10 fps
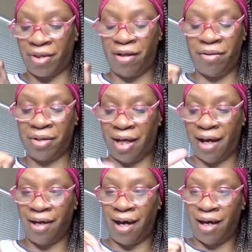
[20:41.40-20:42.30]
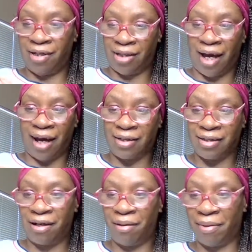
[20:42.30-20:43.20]
Okay, Ajax,
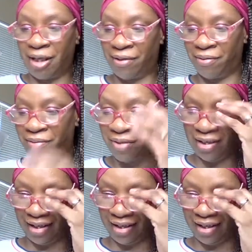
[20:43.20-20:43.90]
come on.